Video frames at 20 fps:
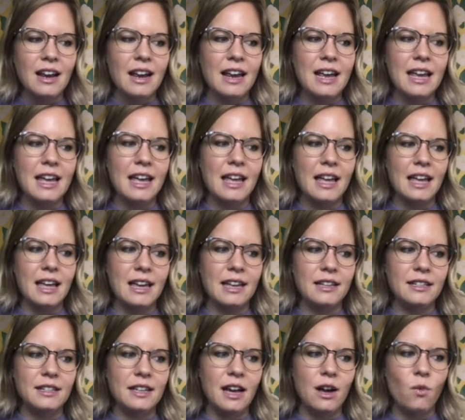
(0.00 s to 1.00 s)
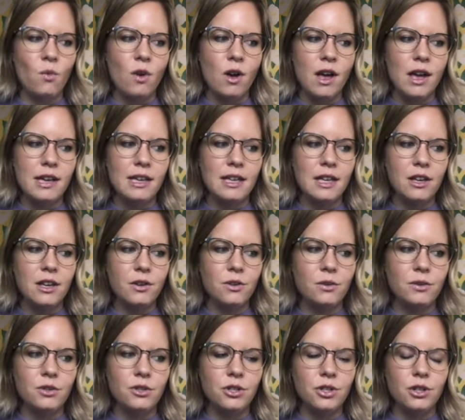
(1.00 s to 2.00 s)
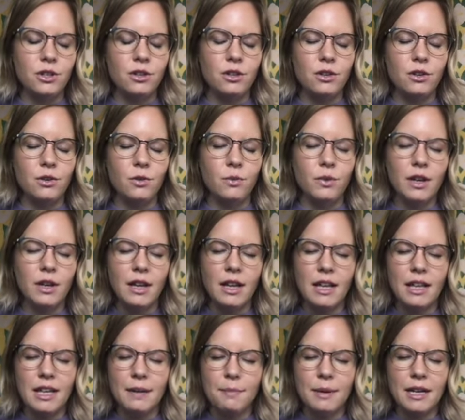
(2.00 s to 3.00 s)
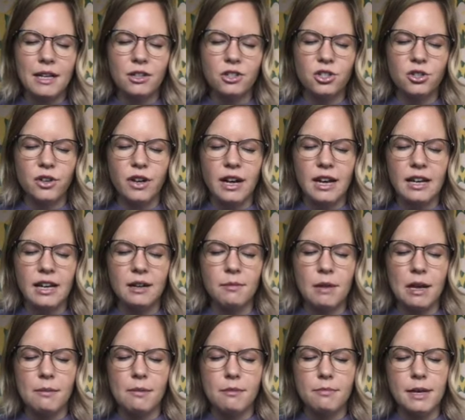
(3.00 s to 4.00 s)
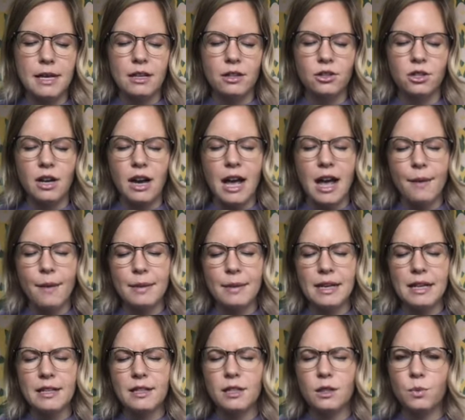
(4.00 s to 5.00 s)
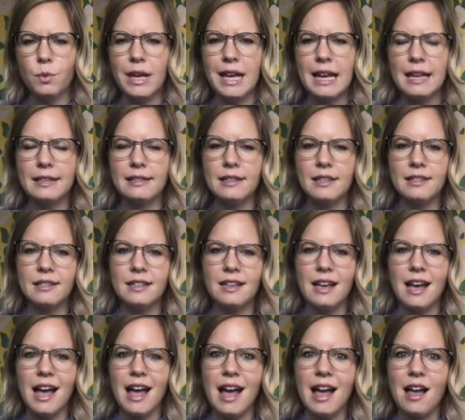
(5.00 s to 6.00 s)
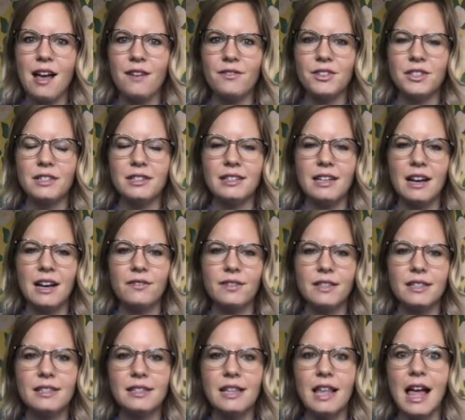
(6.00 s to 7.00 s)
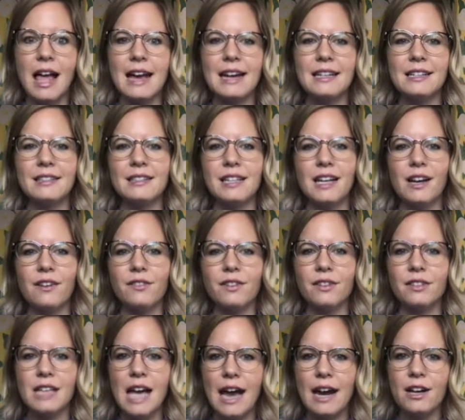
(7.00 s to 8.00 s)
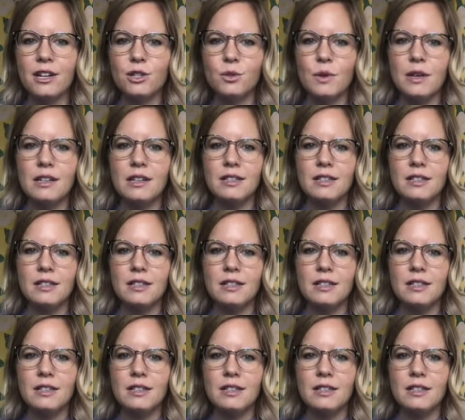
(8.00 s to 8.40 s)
And I want you to really picture it and maybe picture how many swings does it have? Does it have a slide? Does it have a tire swing?